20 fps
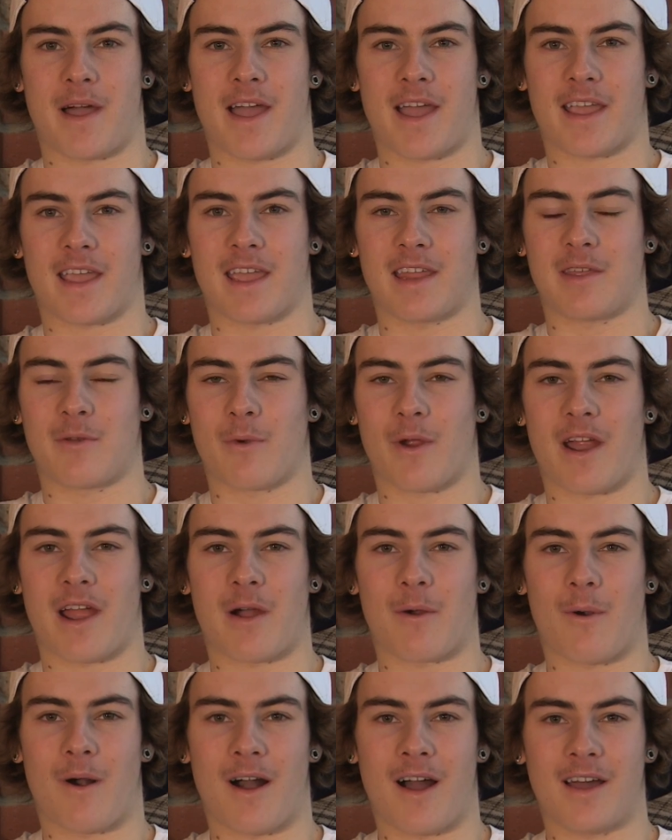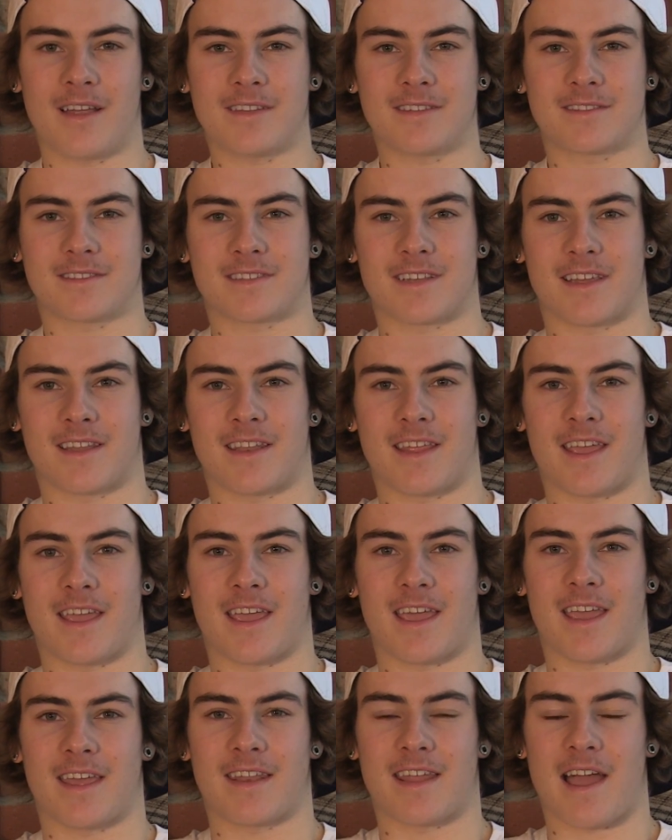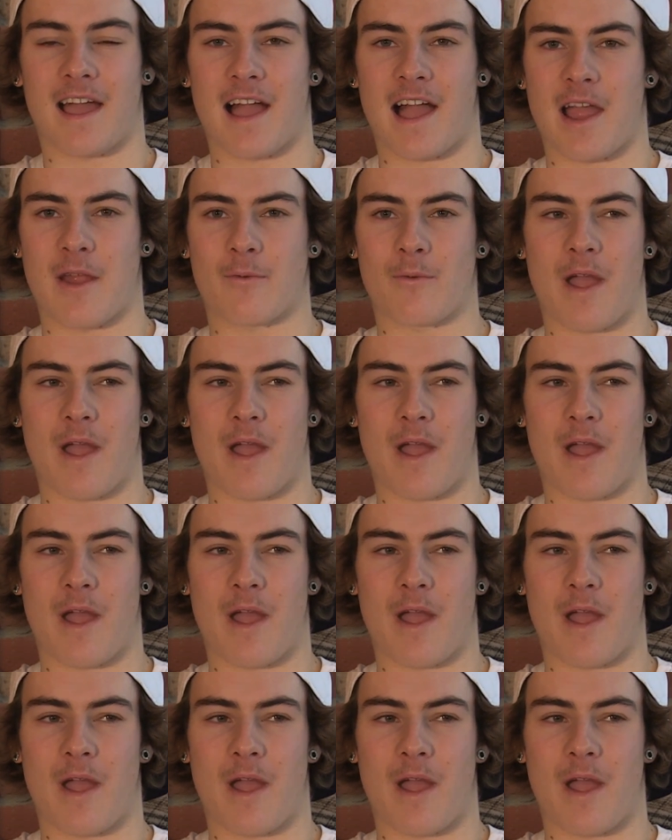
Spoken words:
bike anywhere I want. And then I